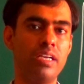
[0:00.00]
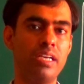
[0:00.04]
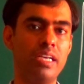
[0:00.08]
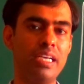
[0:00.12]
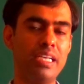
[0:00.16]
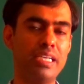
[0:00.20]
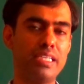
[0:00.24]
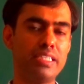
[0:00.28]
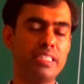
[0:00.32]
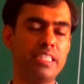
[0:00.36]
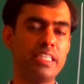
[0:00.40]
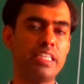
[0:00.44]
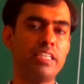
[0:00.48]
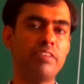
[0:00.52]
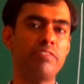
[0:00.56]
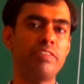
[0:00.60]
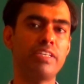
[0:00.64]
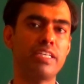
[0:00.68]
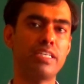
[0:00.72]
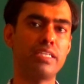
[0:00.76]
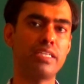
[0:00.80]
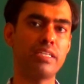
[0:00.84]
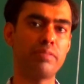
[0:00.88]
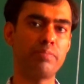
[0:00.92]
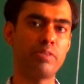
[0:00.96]
in a
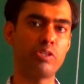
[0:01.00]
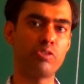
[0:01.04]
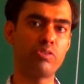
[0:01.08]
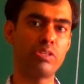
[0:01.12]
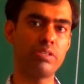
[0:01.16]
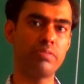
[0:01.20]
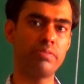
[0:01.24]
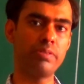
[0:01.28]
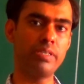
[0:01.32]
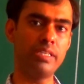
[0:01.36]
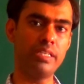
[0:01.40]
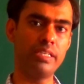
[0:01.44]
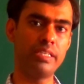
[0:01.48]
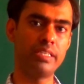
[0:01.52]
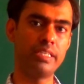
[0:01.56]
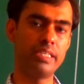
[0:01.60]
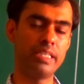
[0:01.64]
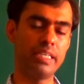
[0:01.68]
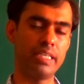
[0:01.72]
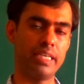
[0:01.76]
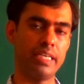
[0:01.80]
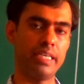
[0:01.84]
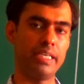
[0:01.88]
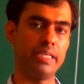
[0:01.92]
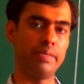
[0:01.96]
significant amount of
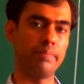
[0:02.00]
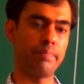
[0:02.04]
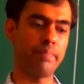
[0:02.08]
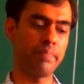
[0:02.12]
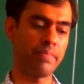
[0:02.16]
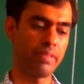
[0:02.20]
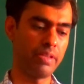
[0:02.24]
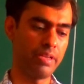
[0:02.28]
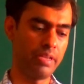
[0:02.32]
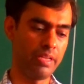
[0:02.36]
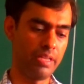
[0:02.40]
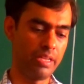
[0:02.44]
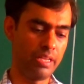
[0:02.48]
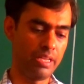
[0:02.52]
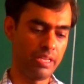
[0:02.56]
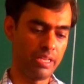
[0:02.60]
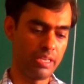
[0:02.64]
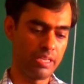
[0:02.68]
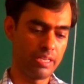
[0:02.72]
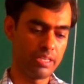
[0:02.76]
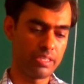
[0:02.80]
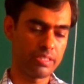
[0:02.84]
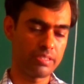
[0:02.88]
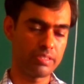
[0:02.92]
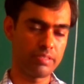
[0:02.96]
time.
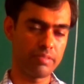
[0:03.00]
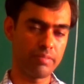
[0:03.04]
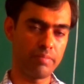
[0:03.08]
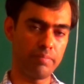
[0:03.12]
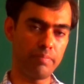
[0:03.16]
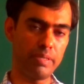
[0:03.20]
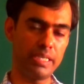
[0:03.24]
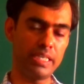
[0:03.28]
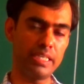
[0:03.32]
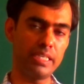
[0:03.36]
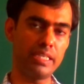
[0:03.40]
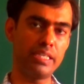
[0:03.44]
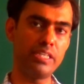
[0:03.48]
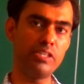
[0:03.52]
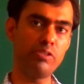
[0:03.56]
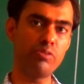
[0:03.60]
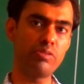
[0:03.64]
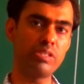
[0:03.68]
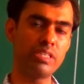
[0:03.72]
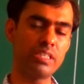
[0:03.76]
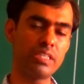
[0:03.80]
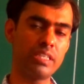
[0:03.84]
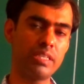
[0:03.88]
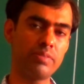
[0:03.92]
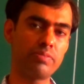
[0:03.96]
But in a
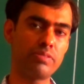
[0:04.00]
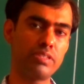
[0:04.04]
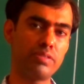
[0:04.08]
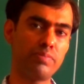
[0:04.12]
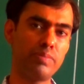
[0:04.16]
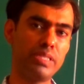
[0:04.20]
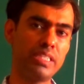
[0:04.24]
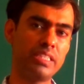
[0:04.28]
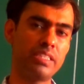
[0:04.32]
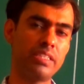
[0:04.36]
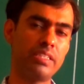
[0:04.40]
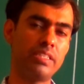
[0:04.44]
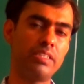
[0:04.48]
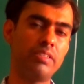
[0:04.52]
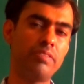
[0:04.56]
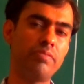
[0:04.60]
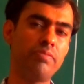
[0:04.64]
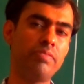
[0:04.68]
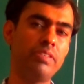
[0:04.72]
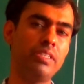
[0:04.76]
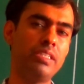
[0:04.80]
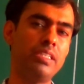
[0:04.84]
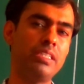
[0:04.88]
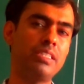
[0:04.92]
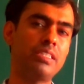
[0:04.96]
Newton-Raphson method,
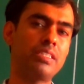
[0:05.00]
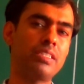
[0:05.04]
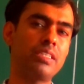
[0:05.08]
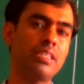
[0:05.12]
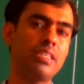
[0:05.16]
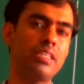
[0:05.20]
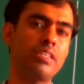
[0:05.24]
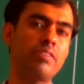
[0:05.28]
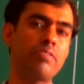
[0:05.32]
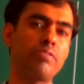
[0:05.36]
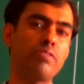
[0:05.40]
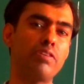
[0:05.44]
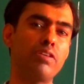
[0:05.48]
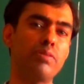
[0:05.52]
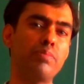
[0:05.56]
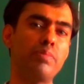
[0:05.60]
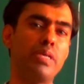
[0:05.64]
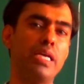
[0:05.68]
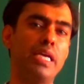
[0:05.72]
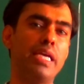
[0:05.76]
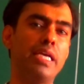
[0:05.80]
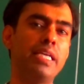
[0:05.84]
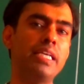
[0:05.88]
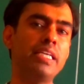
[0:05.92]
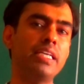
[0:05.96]
we start from
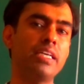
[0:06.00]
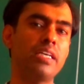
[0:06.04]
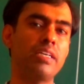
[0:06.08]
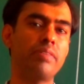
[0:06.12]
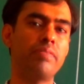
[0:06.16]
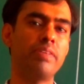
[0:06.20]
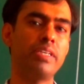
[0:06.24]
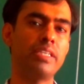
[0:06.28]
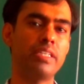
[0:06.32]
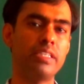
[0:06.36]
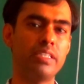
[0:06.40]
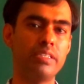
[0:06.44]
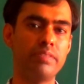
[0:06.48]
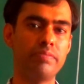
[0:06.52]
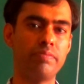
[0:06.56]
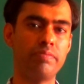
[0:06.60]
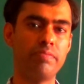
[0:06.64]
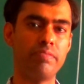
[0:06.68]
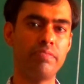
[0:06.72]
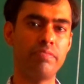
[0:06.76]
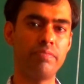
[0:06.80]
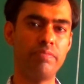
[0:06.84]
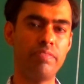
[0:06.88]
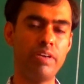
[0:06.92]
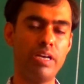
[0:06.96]
any arbitrary
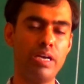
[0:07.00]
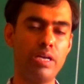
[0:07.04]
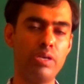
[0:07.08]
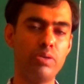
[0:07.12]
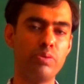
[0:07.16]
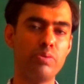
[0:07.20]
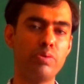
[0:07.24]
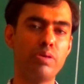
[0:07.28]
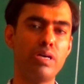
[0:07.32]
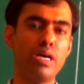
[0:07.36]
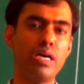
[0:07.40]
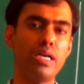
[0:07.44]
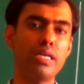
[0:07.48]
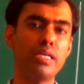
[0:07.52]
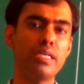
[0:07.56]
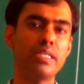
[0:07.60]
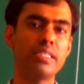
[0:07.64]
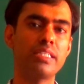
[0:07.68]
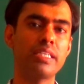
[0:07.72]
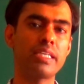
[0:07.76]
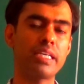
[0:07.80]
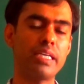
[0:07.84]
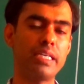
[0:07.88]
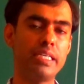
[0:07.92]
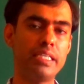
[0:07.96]
value under
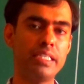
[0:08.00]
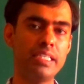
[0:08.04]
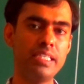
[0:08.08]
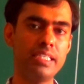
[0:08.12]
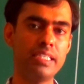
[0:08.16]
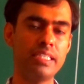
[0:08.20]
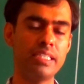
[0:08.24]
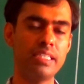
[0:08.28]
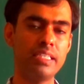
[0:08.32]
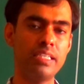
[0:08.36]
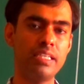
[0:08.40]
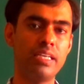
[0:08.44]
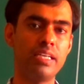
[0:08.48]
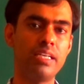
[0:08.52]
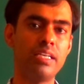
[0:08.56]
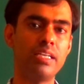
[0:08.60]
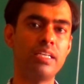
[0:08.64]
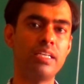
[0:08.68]
the condition